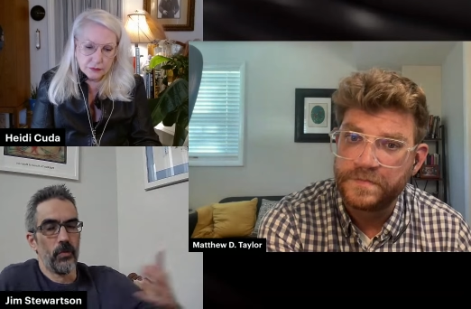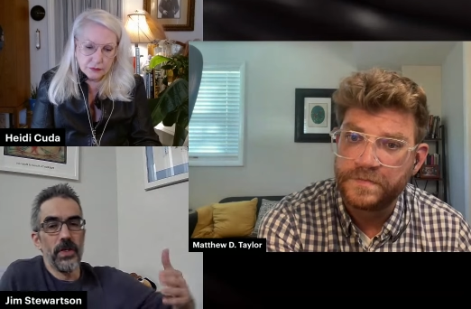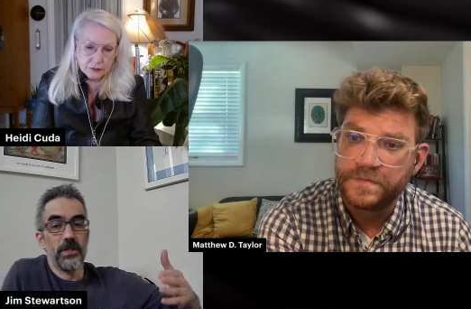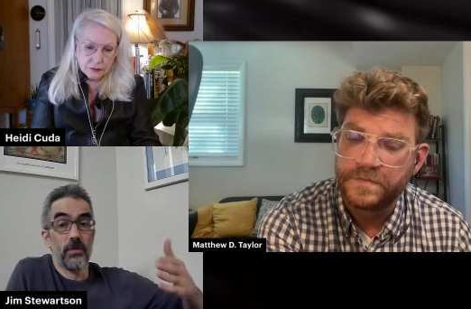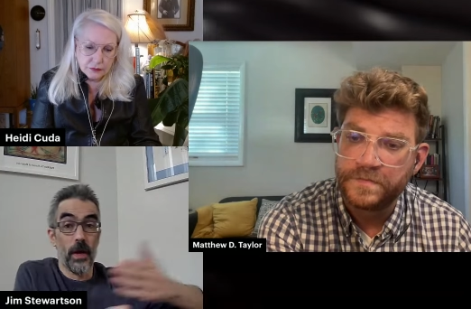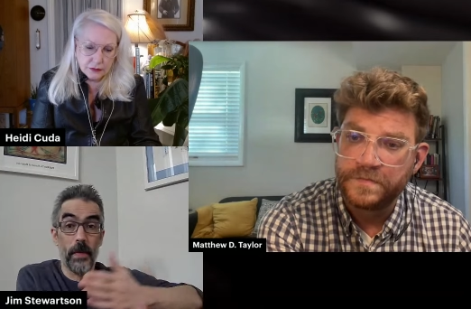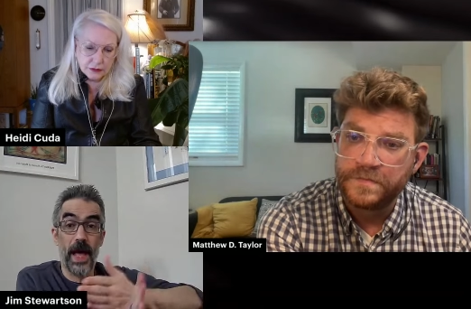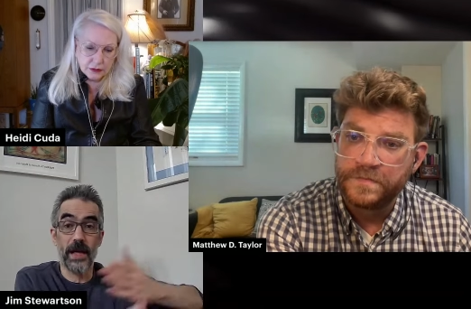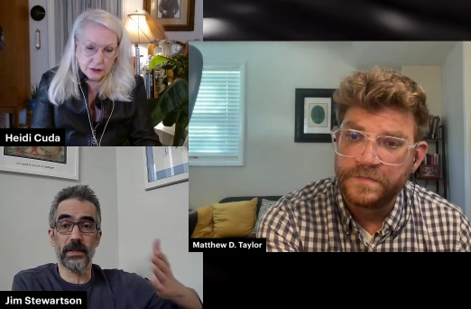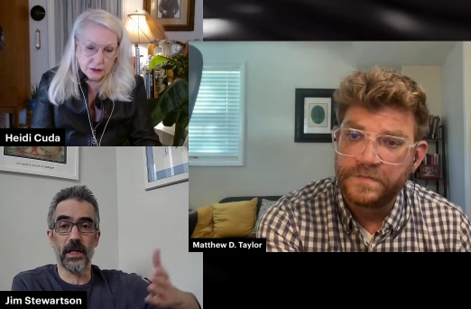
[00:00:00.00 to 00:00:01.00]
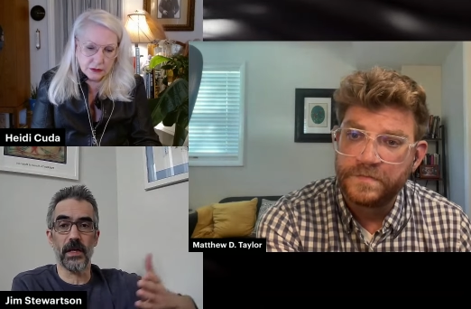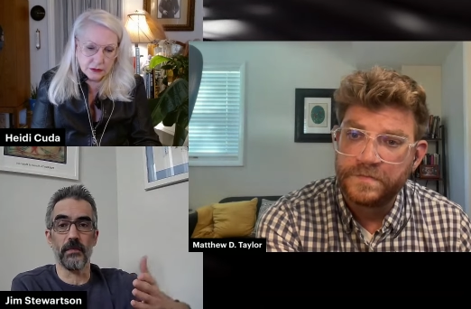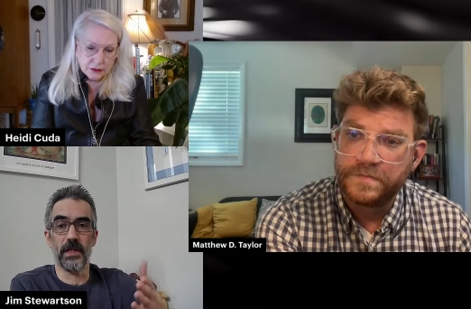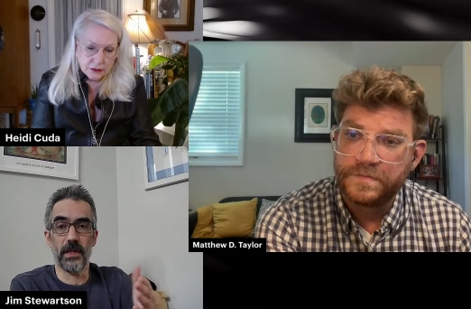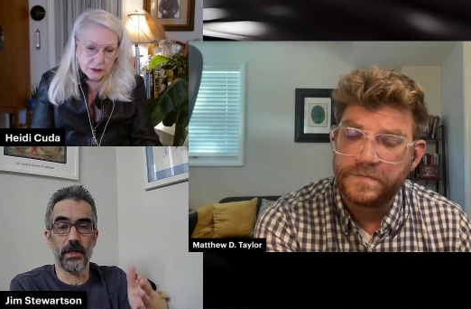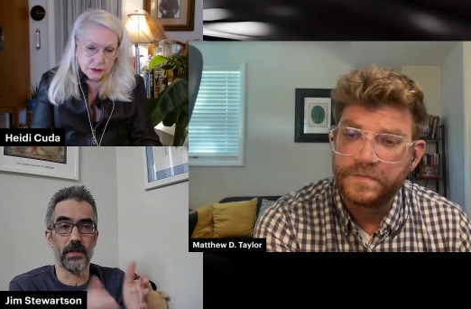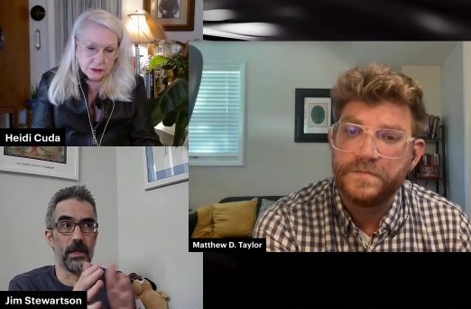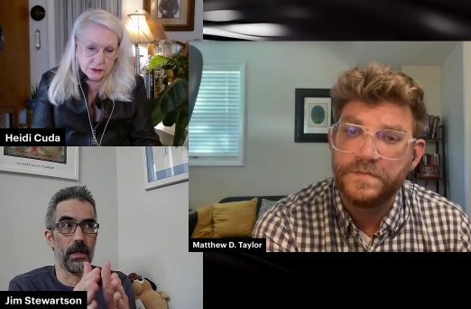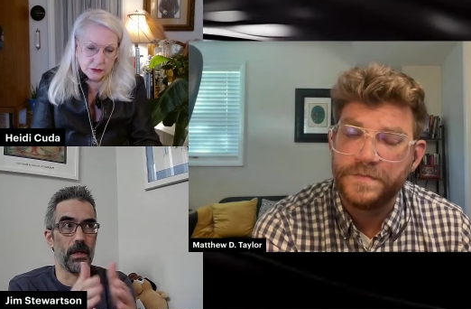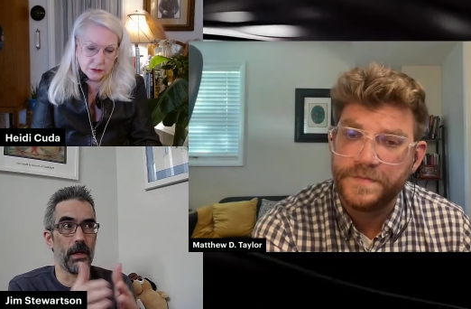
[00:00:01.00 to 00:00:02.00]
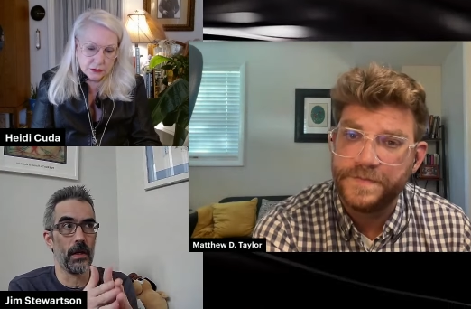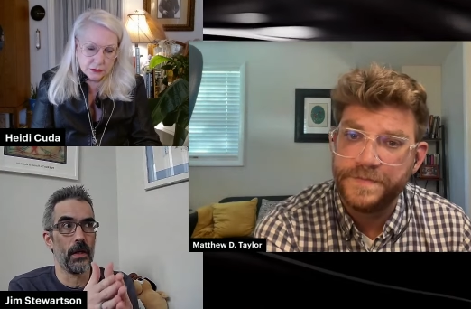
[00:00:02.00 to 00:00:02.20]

Speaker 1: reason why I'm asking because the